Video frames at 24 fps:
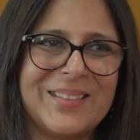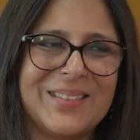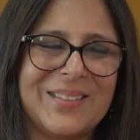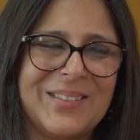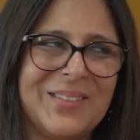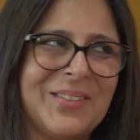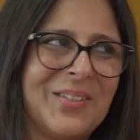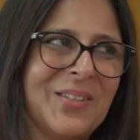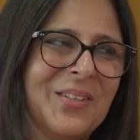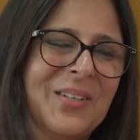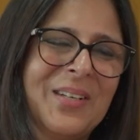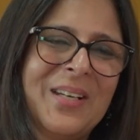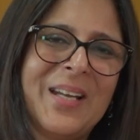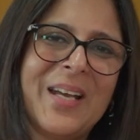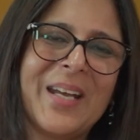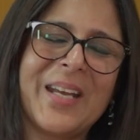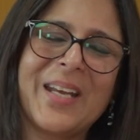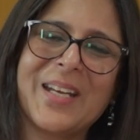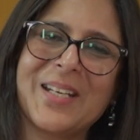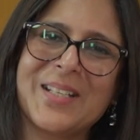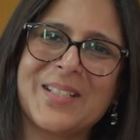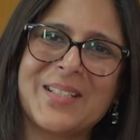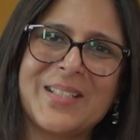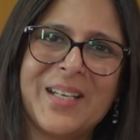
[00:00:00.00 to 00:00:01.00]
No,
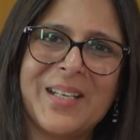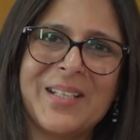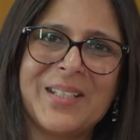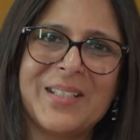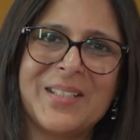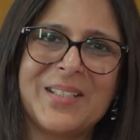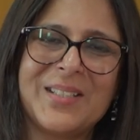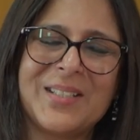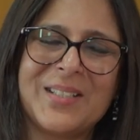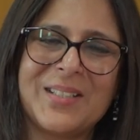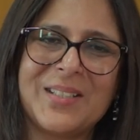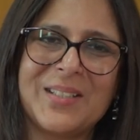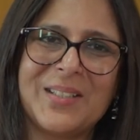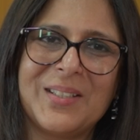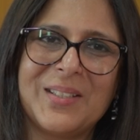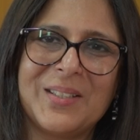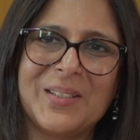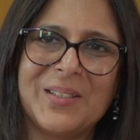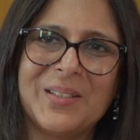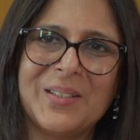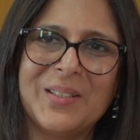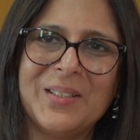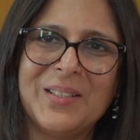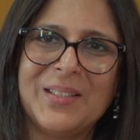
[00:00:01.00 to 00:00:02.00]
like I said, it's
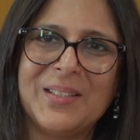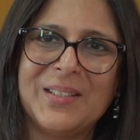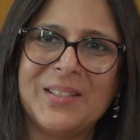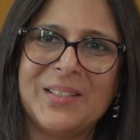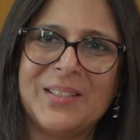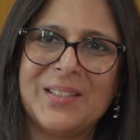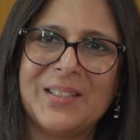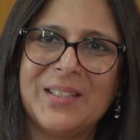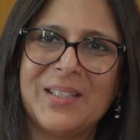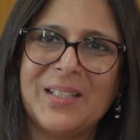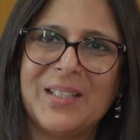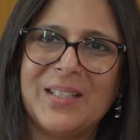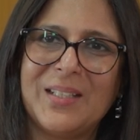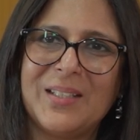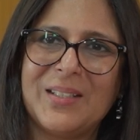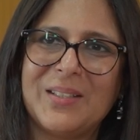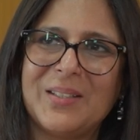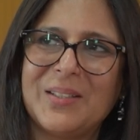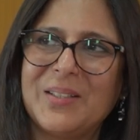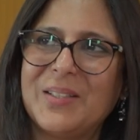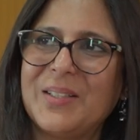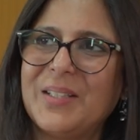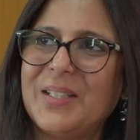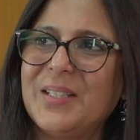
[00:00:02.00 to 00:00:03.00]
a
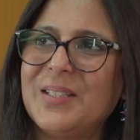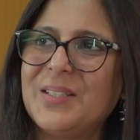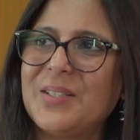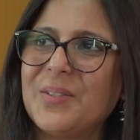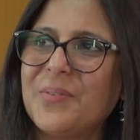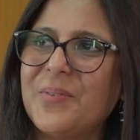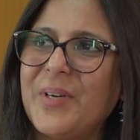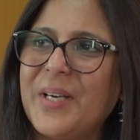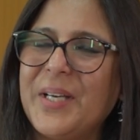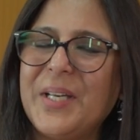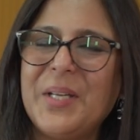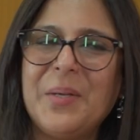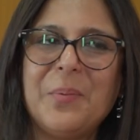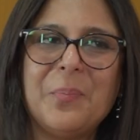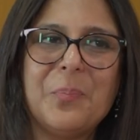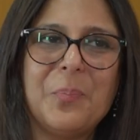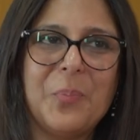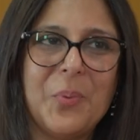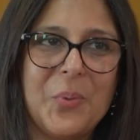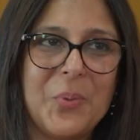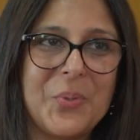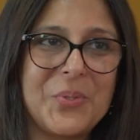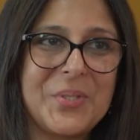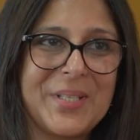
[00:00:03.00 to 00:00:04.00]
very
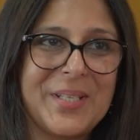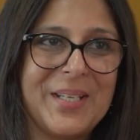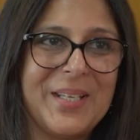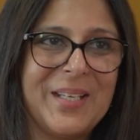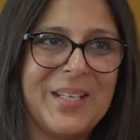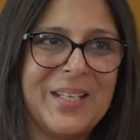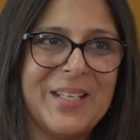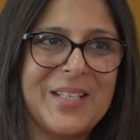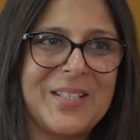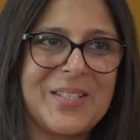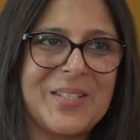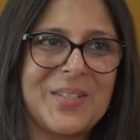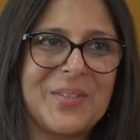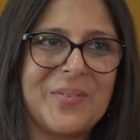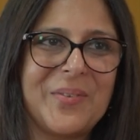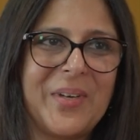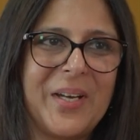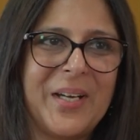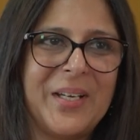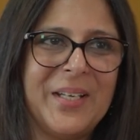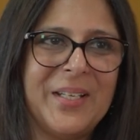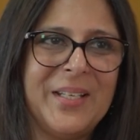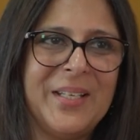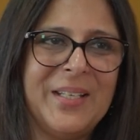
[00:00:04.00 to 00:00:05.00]
imposing, it's a
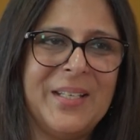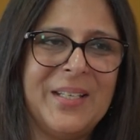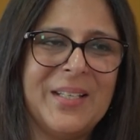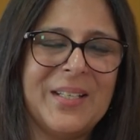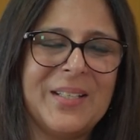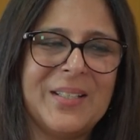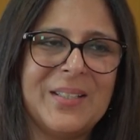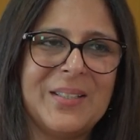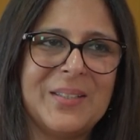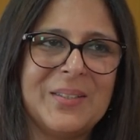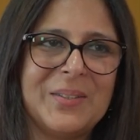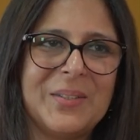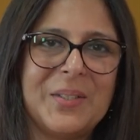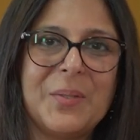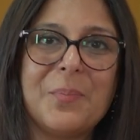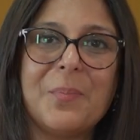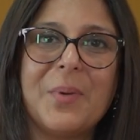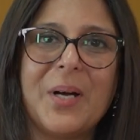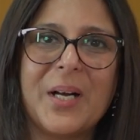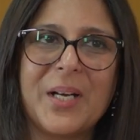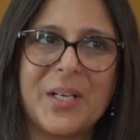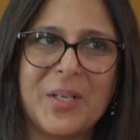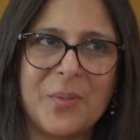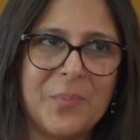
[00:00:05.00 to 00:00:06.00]
very
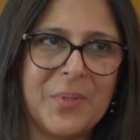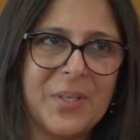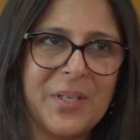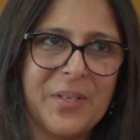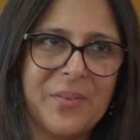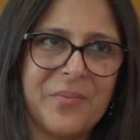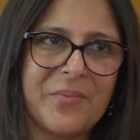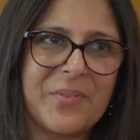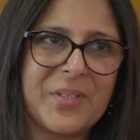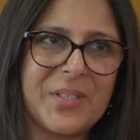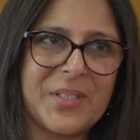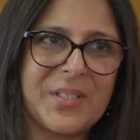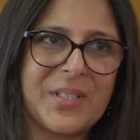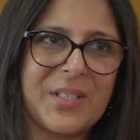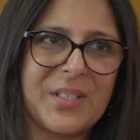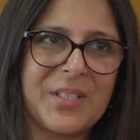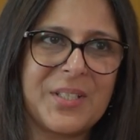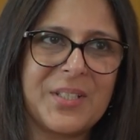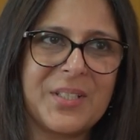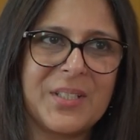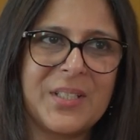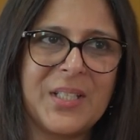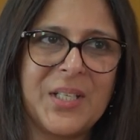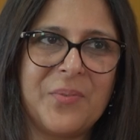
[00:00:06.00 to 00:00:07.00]
remarkable
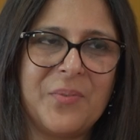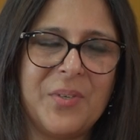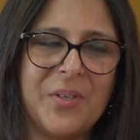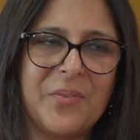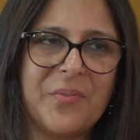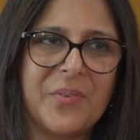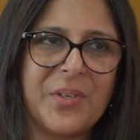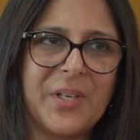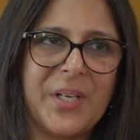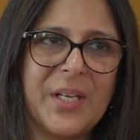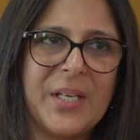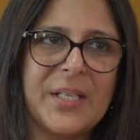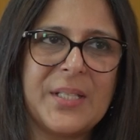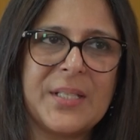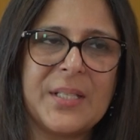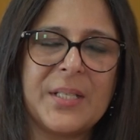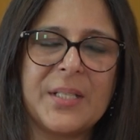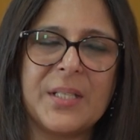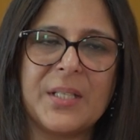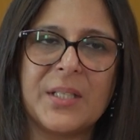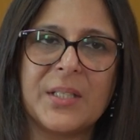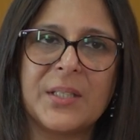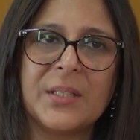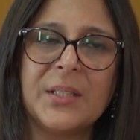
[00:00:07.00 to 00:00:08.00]
infrastructure that we've created
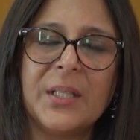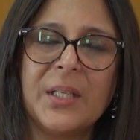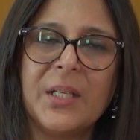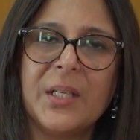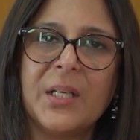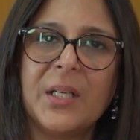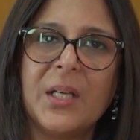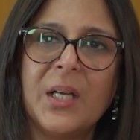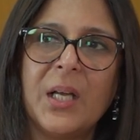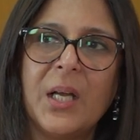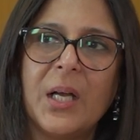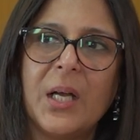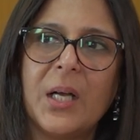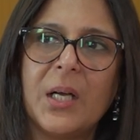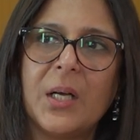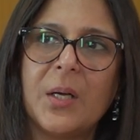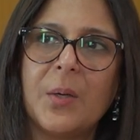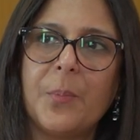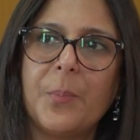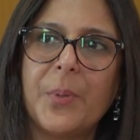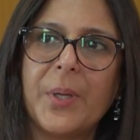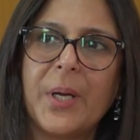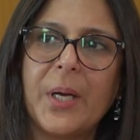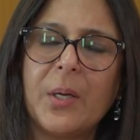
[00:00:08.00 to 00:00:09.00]
here.
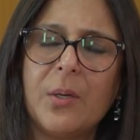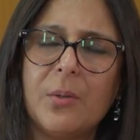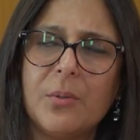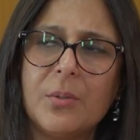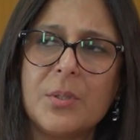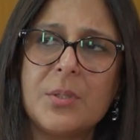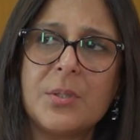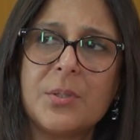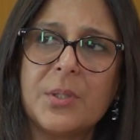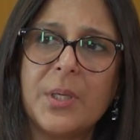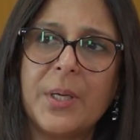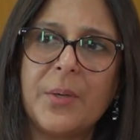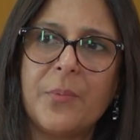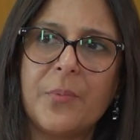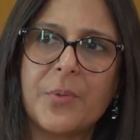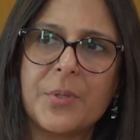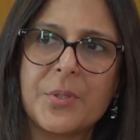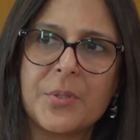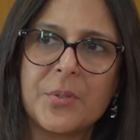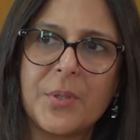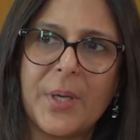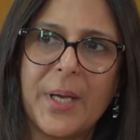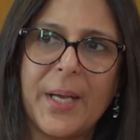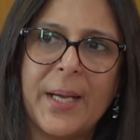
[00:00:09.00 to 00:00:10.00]
But I
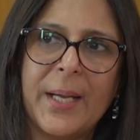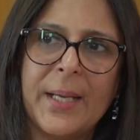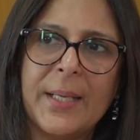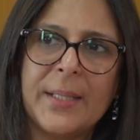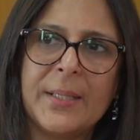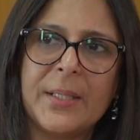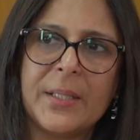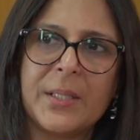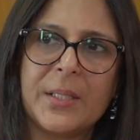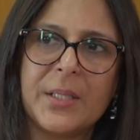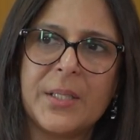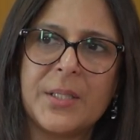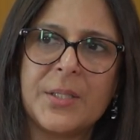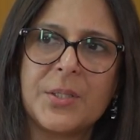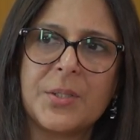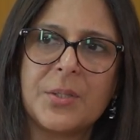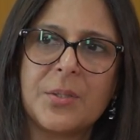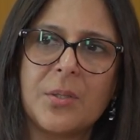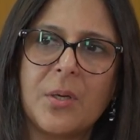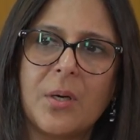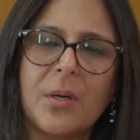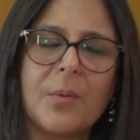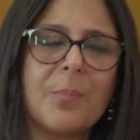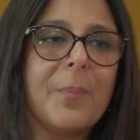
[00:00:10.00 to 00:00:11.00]
want to add that it's
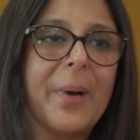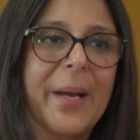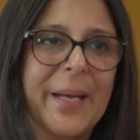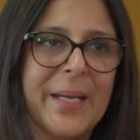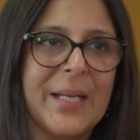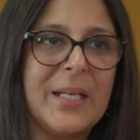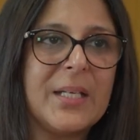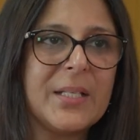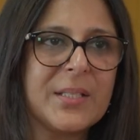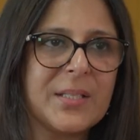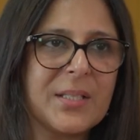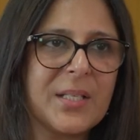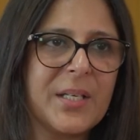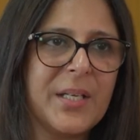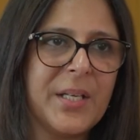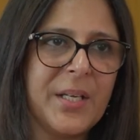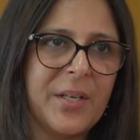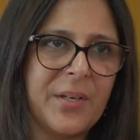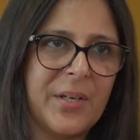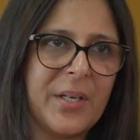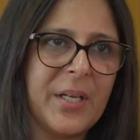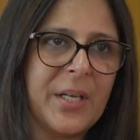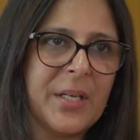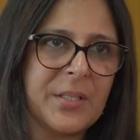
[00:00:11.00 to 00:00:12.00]
not mindlessly
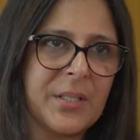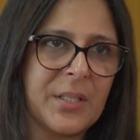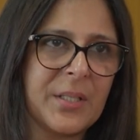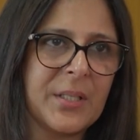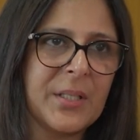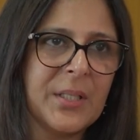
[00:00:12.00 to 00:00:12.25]
created.